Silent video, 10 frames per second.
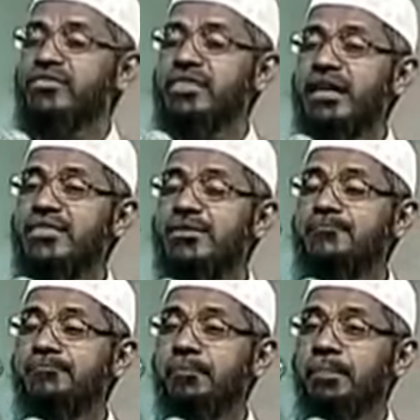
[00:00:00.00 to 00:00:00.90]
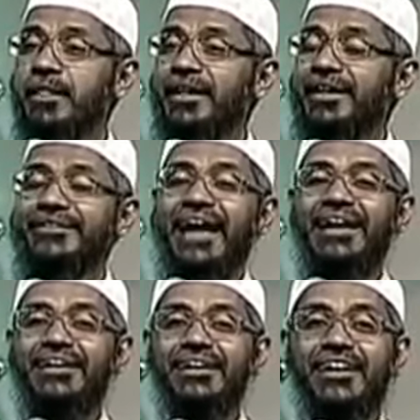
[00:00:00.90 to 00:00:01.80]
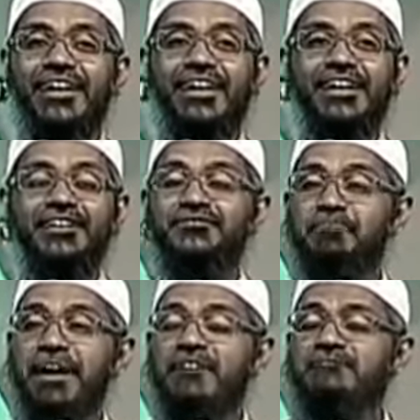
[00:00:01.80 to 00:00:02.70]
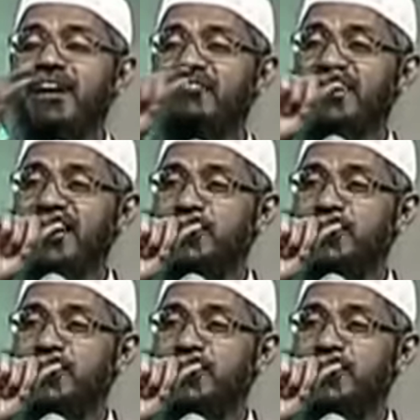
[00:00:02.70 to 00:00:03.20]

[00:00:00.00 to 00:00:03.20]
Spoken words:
says that spend 500